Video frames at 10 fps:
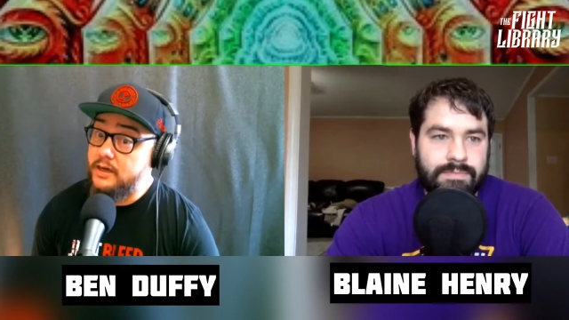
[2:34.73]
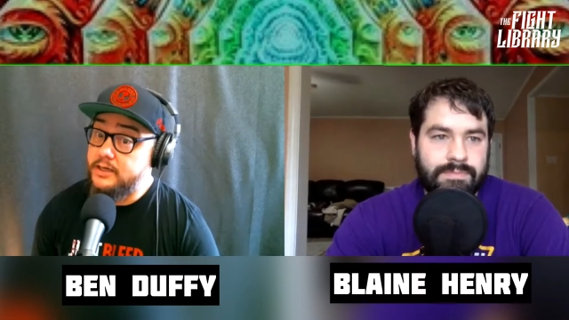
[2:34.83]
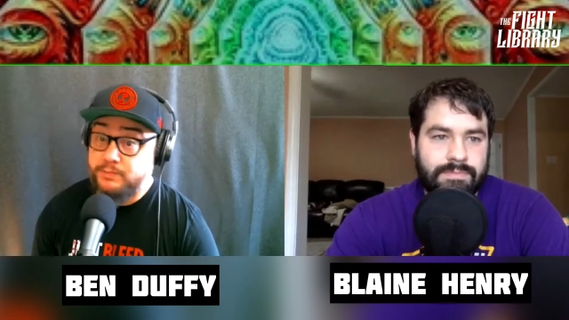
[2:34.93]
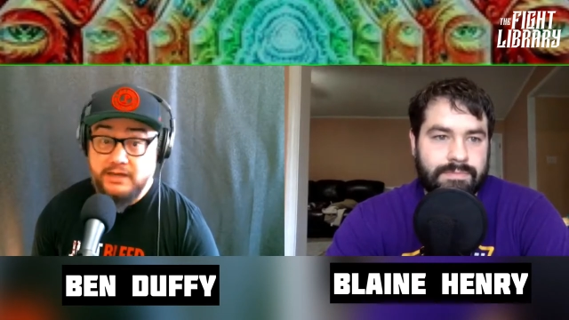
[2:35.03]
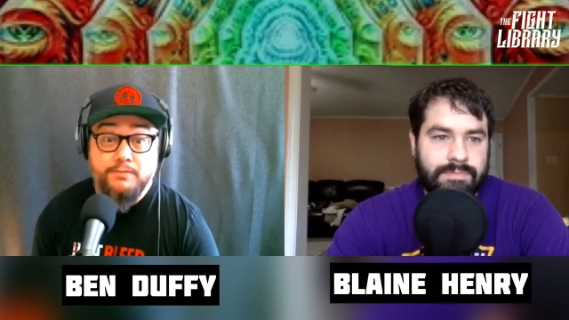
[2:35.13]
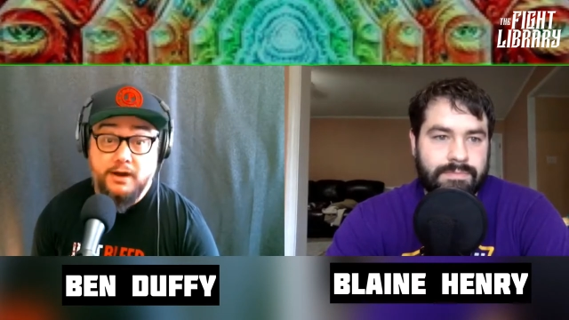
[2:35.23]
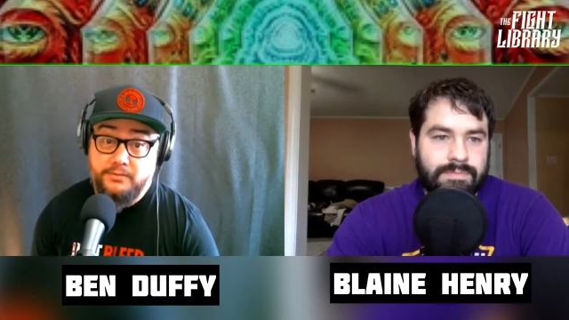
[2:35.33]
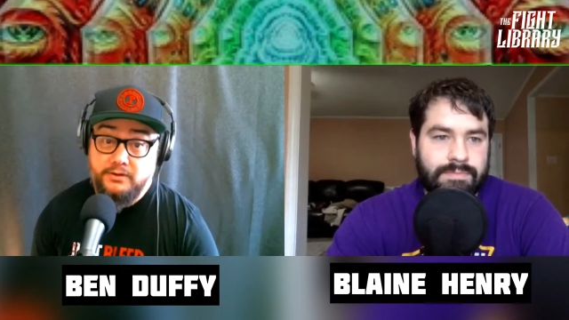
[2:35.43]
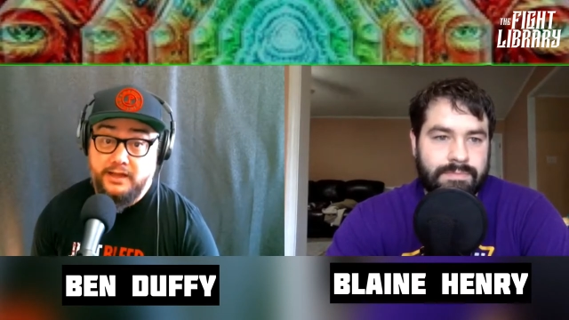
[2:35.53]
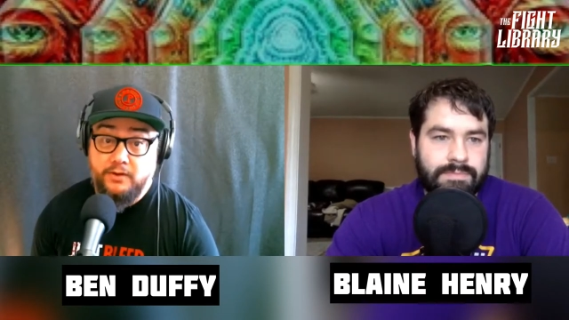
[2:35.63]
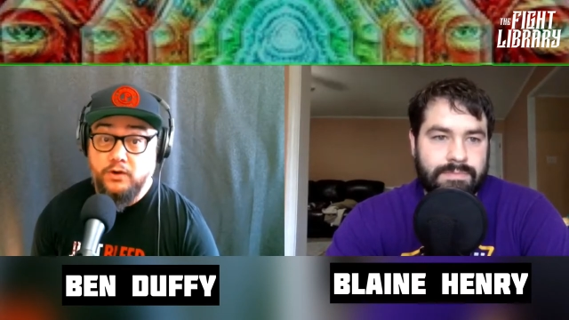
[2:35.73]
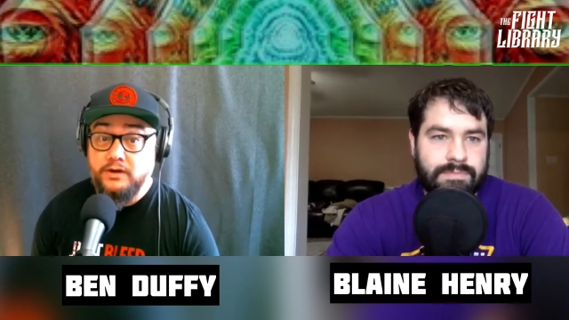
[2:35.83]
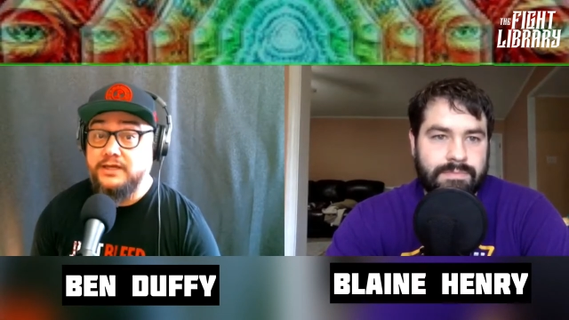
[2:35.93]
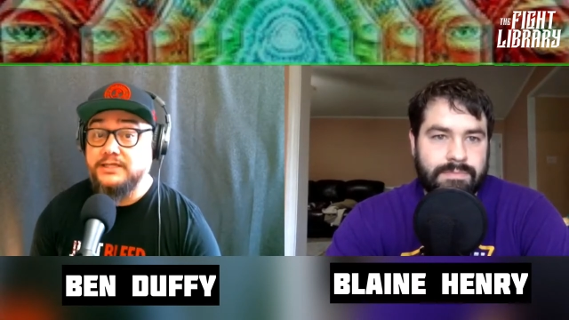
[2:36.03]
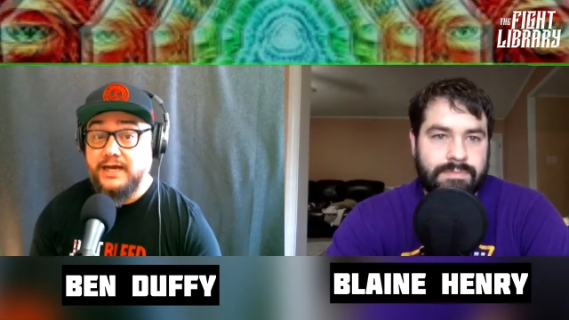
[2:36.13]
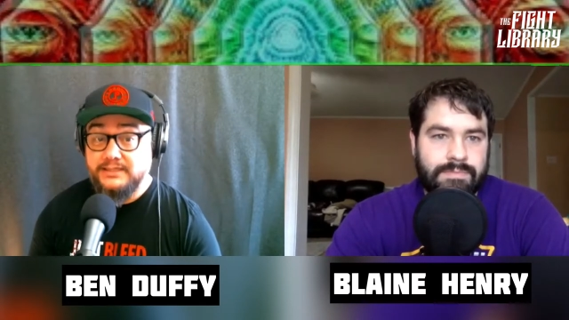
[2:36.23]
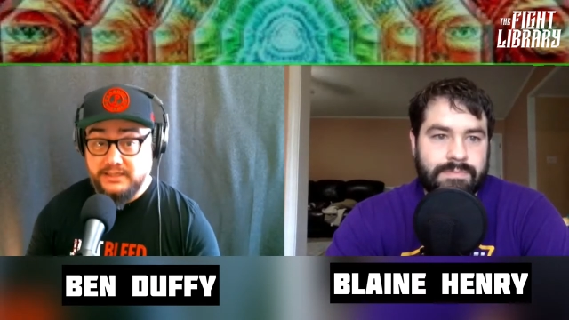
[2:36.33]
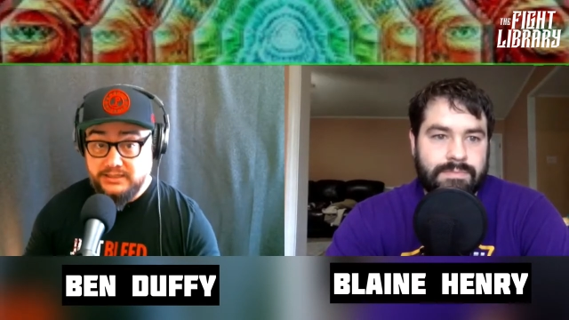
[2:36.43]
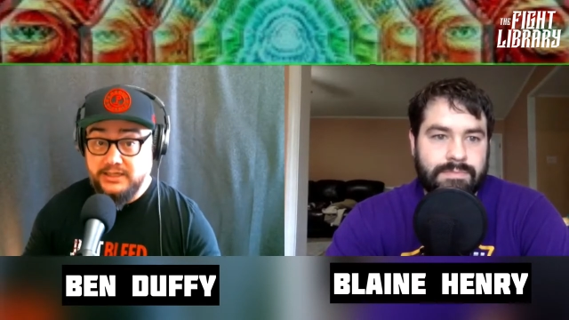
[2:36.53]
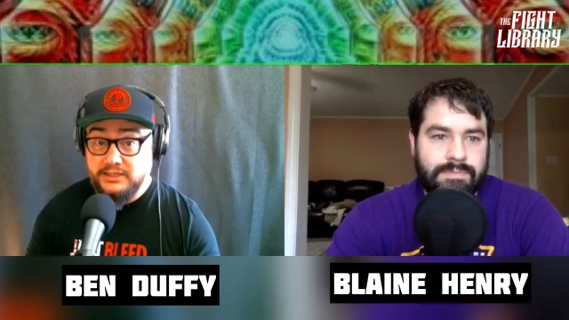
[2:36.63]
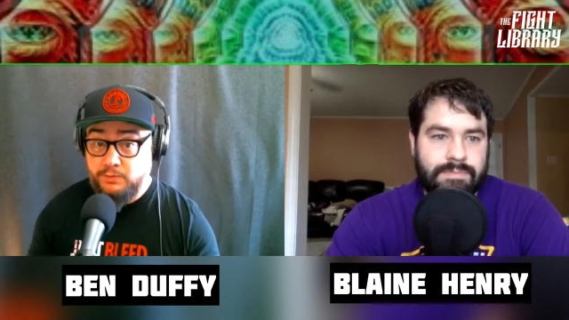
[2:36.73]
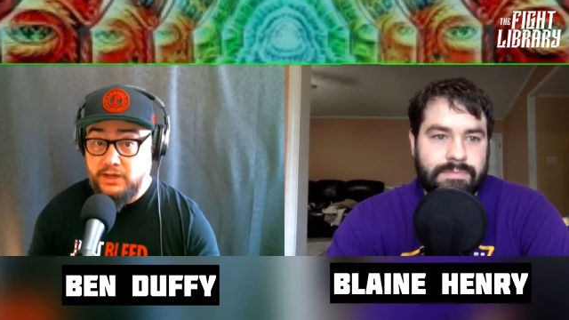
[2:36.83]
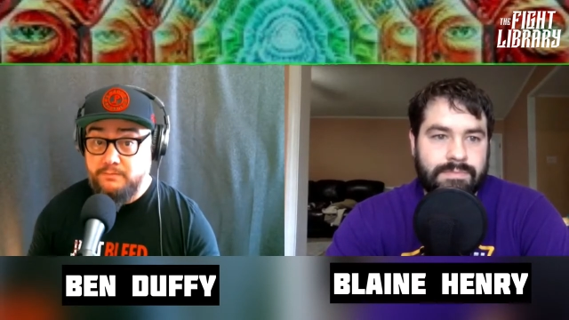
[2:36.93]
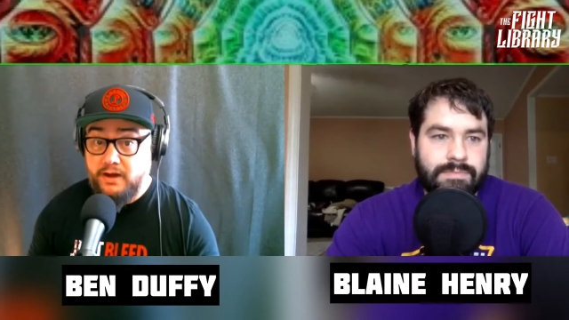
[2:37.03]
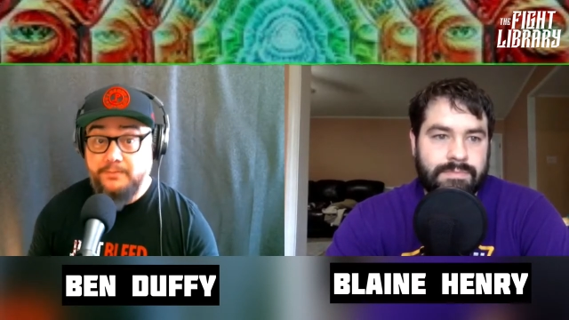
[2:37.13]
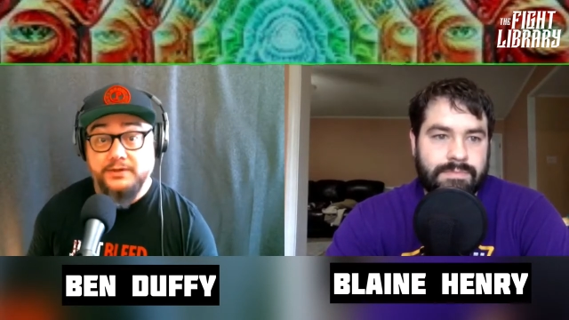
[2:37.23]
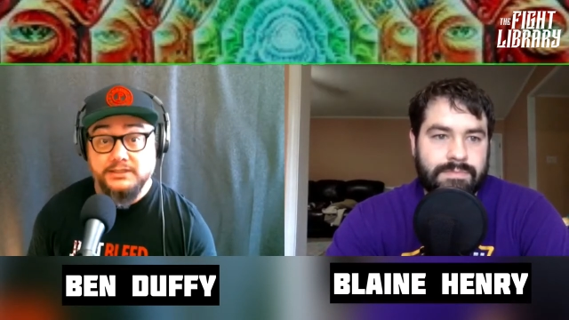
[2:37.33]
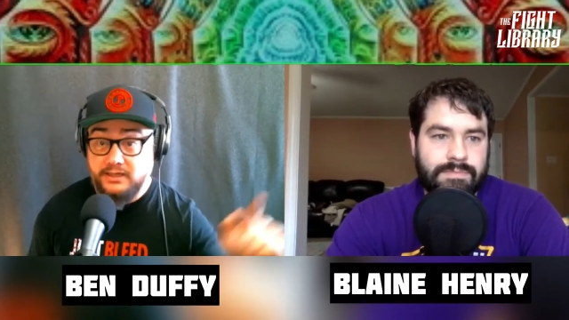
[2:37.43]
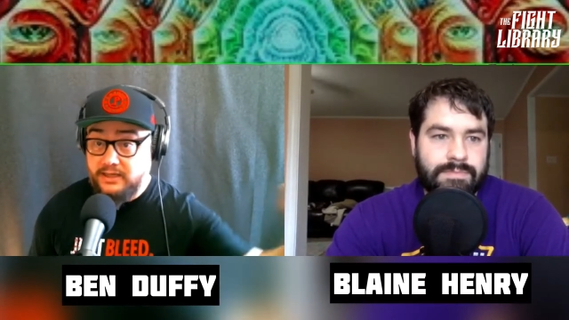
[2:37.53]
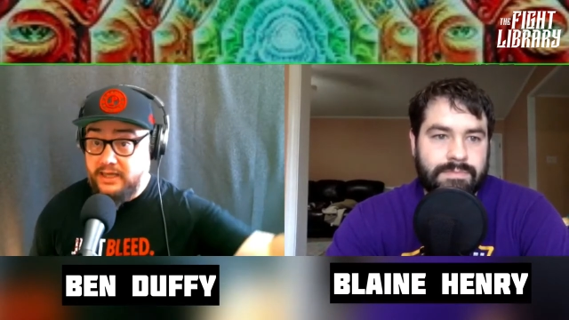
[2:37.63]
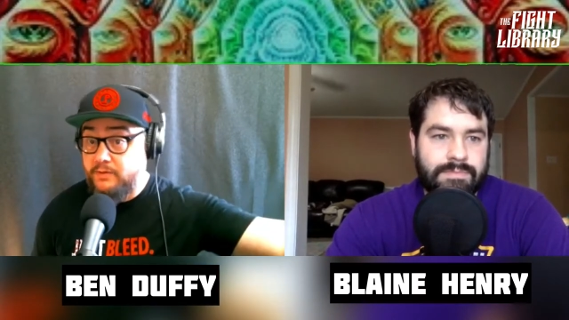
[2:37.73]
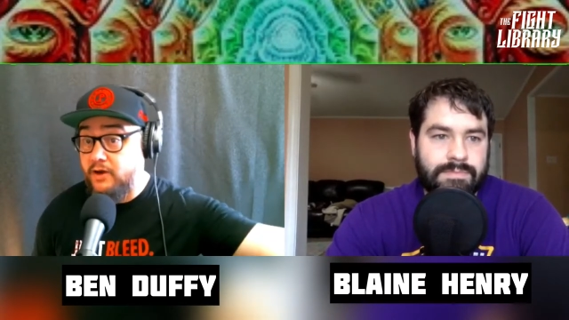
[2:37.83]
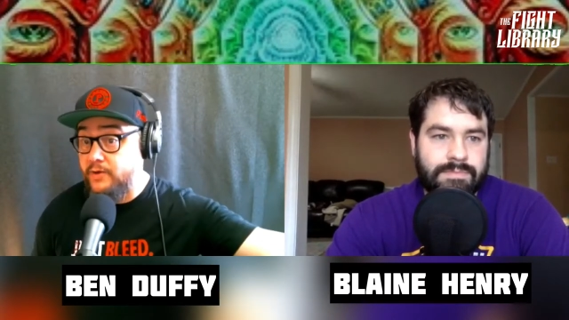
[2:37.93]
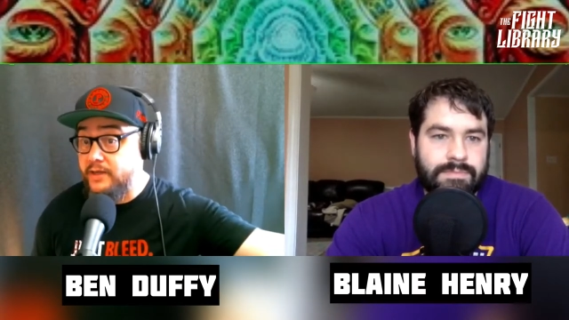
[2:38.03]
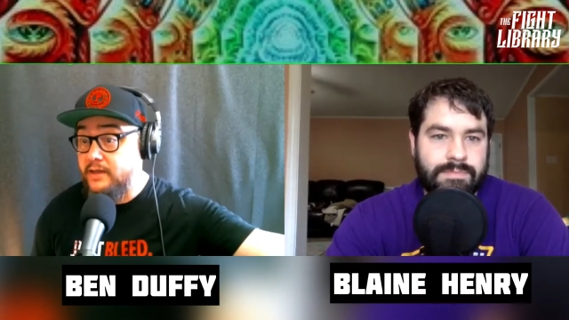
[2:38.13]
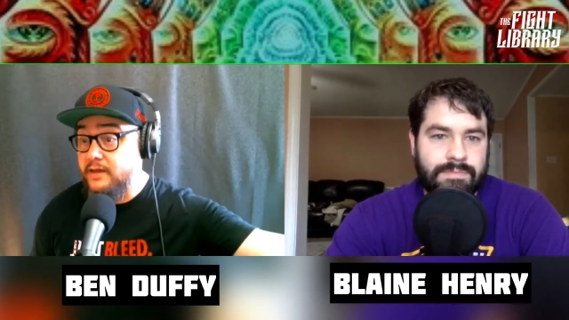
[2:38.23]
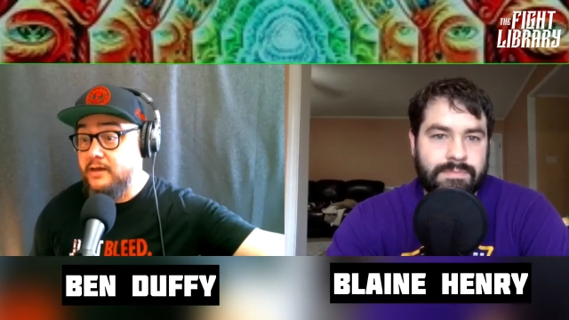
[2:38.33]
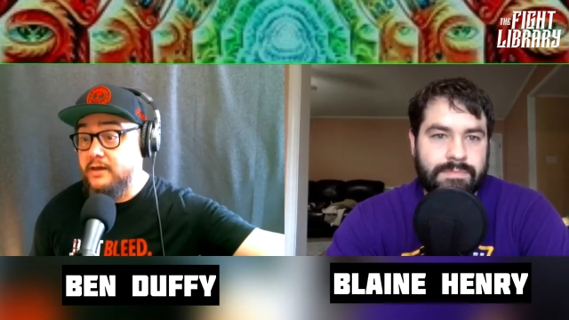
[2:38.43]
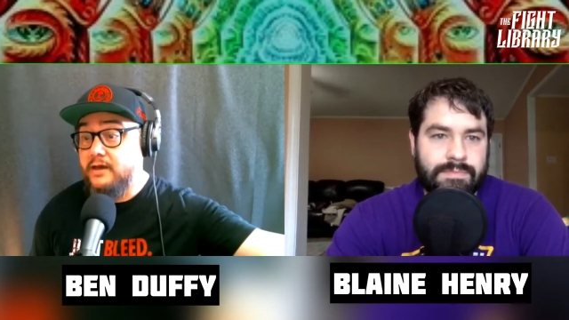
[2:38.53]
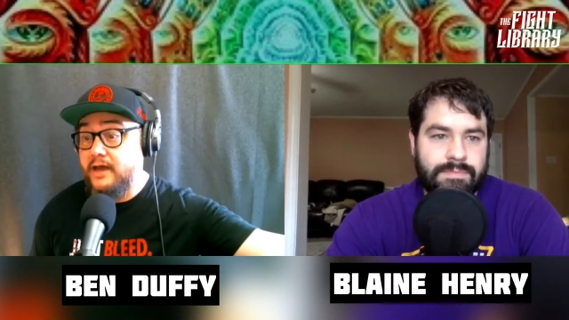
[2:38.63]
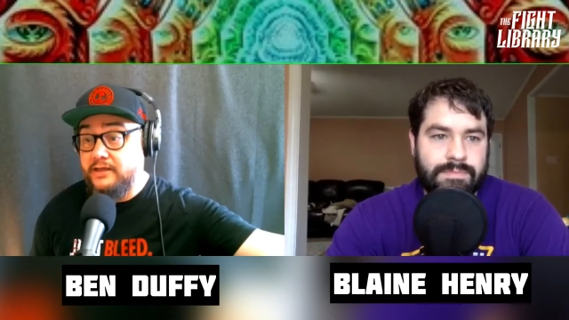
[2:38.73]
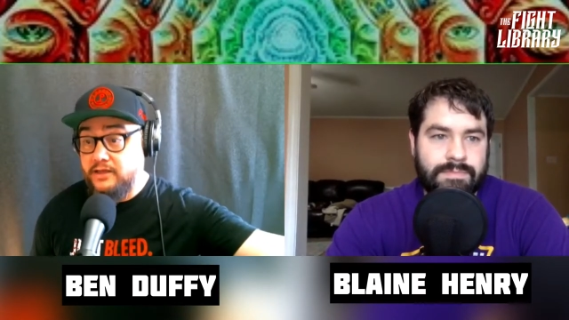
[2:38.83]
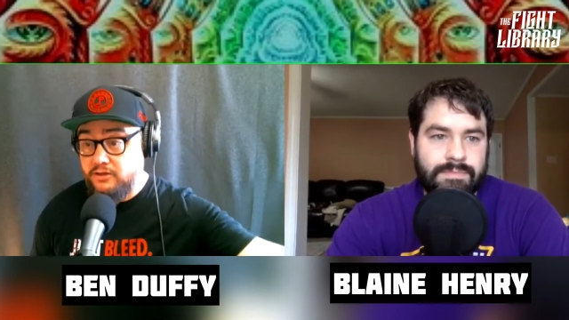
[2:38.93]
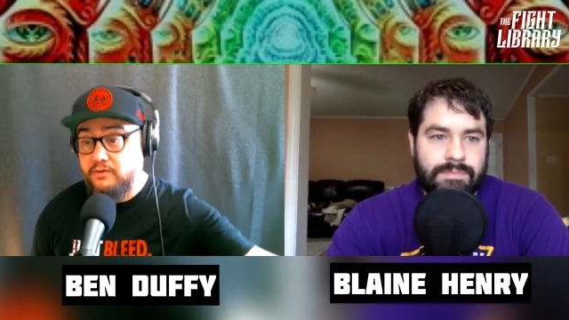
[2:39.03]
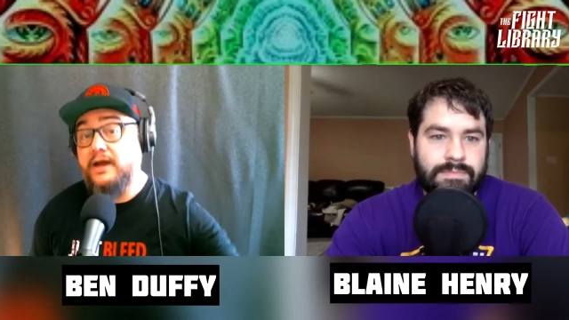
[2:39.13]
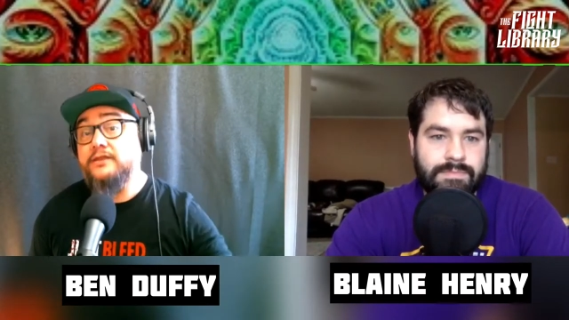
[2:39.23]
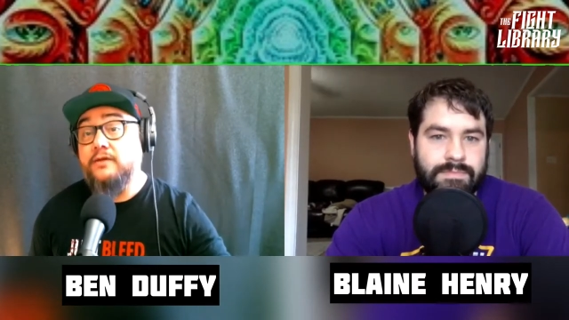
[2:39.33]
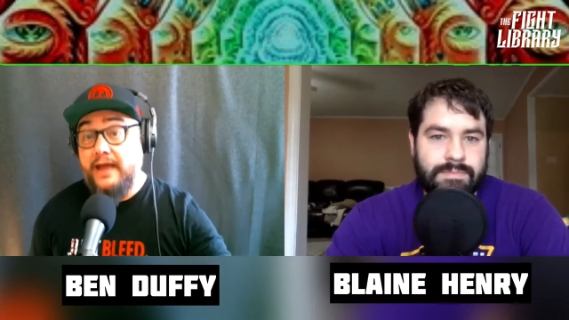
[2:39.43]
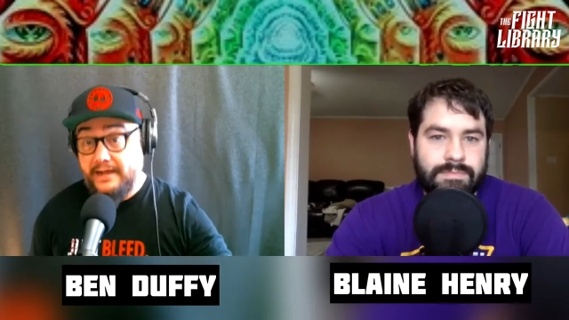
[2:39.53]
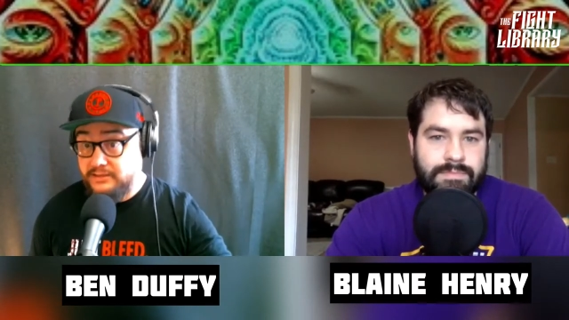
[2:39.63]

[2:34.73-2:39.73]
Speaker 1: speed bump. Like one of these guys has hit a speed bump and is going to keep going, and the other guy that has